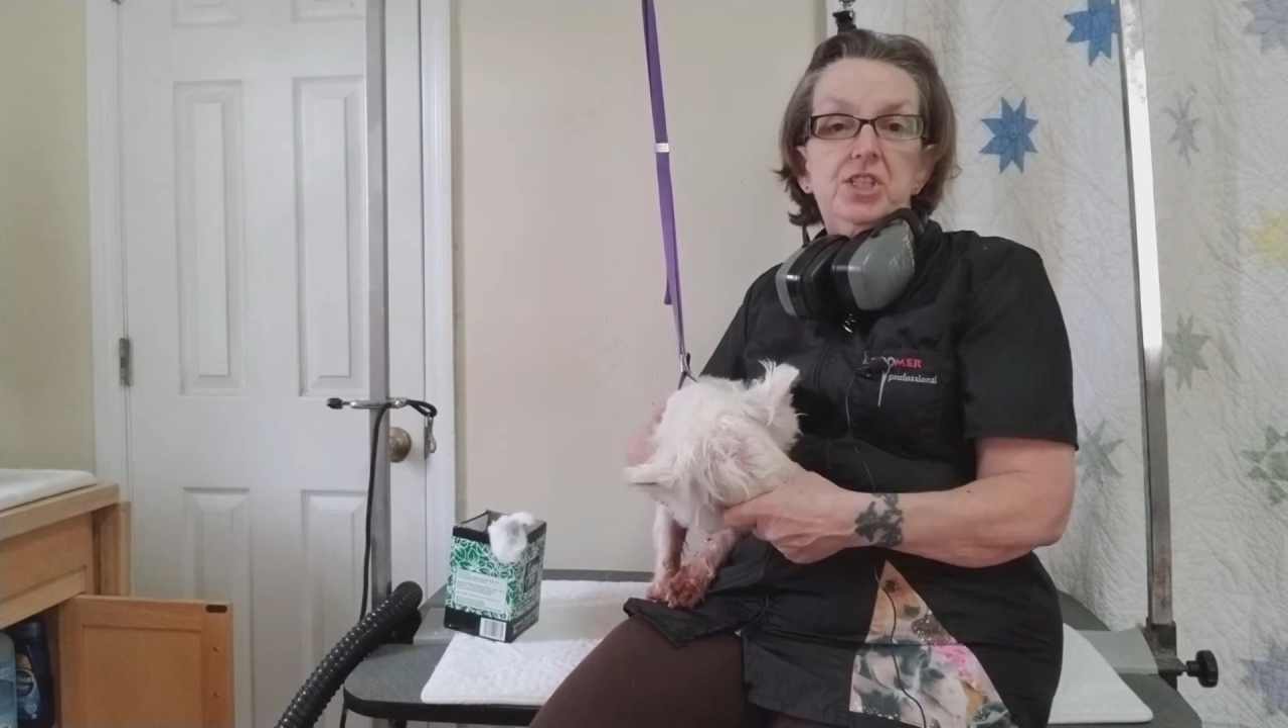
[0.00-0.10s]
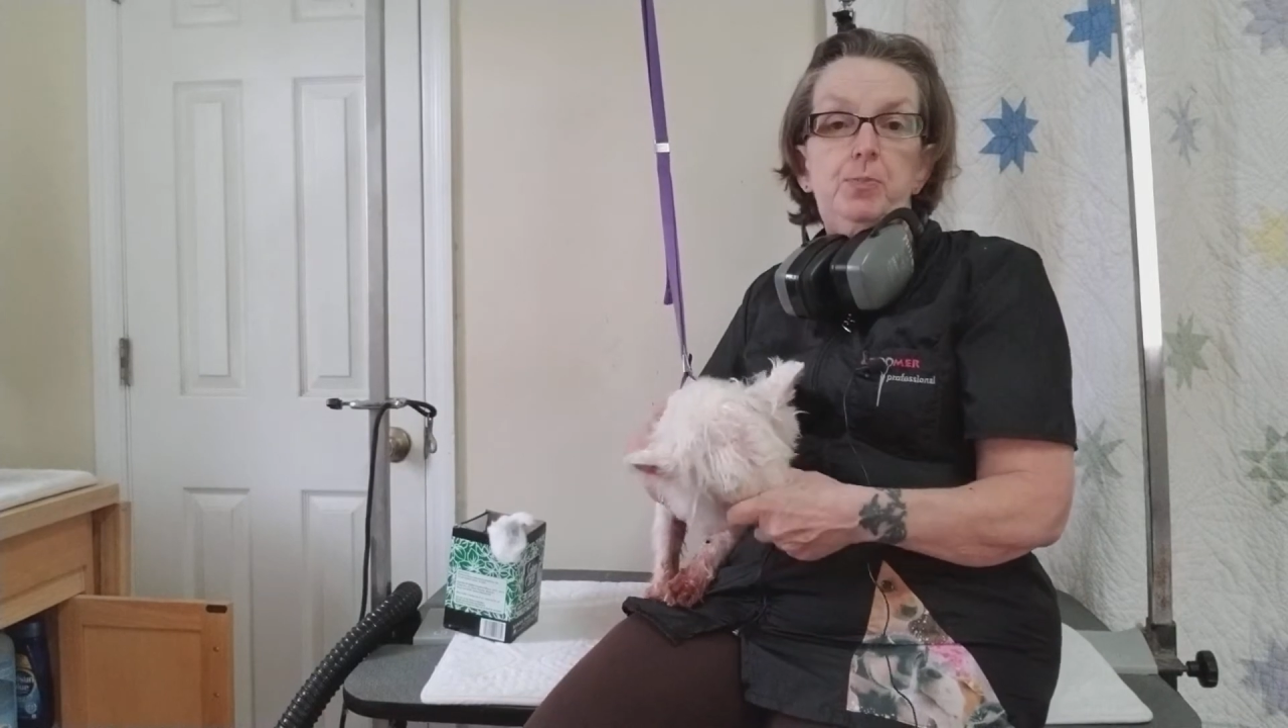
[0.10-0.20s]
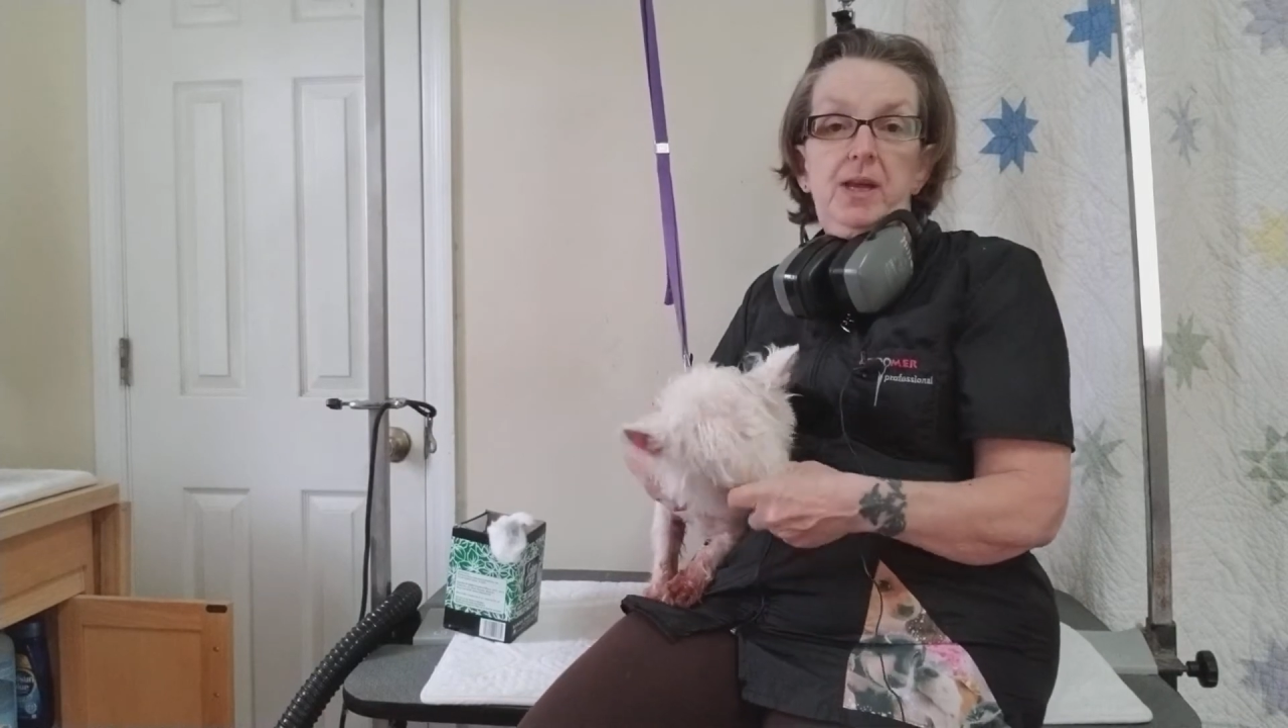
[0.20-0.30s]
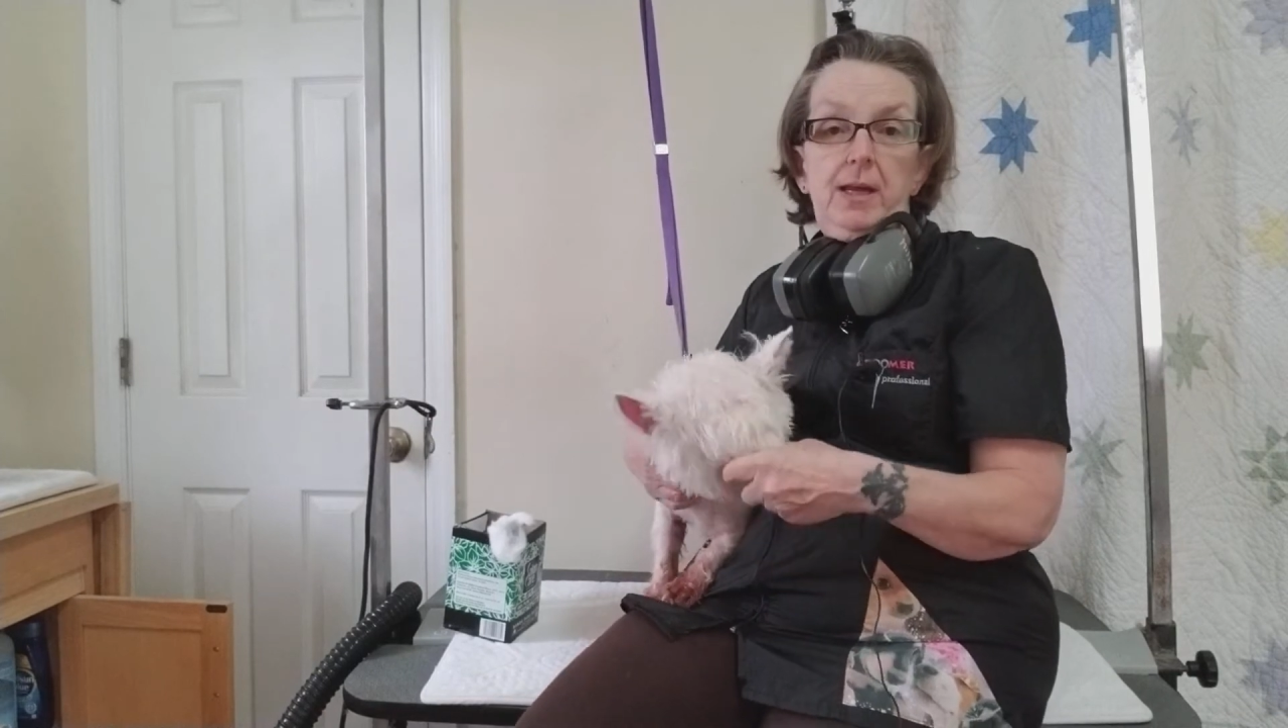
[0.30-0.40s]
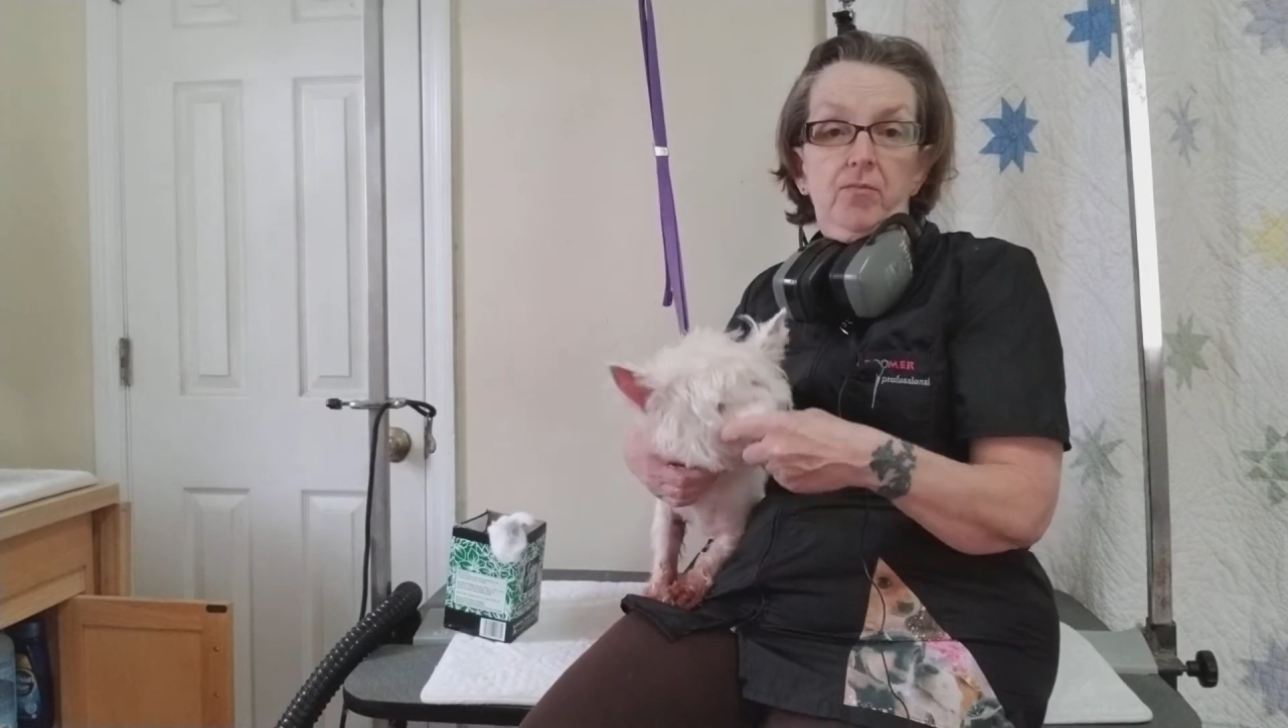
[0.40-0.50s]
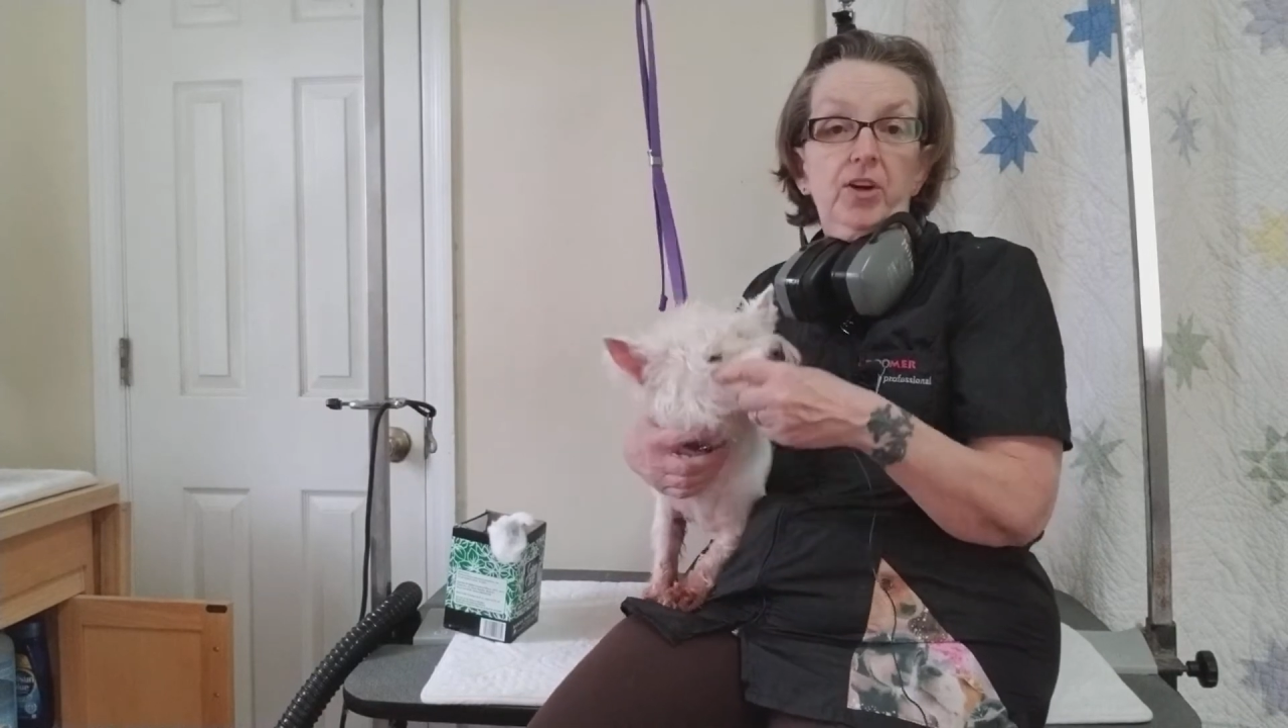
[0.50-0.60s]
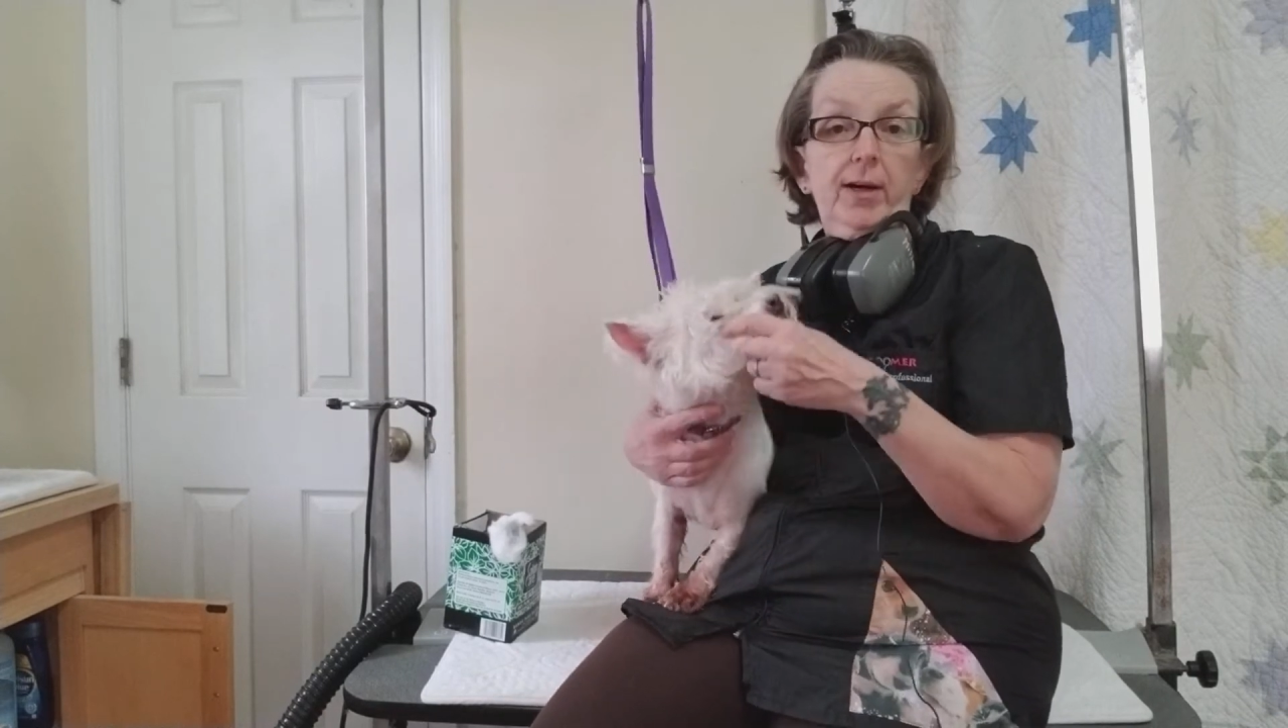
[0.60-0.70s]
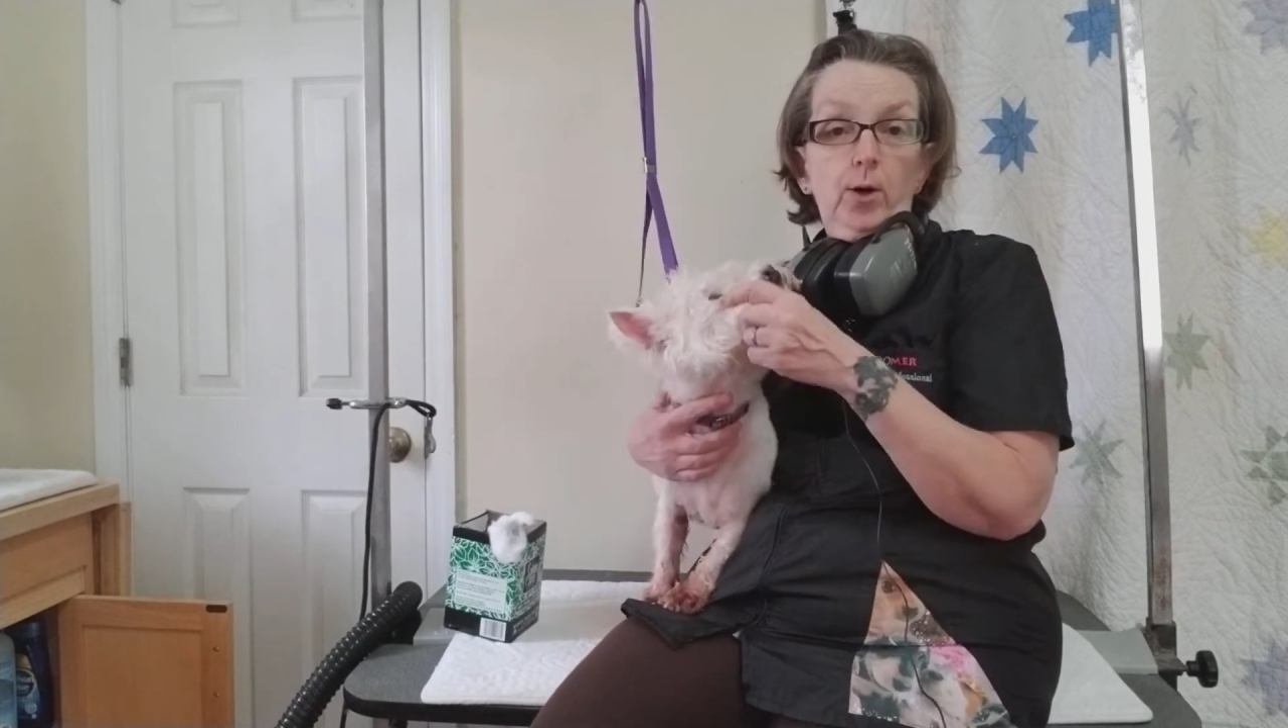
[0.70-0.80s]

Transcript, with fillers: speaking very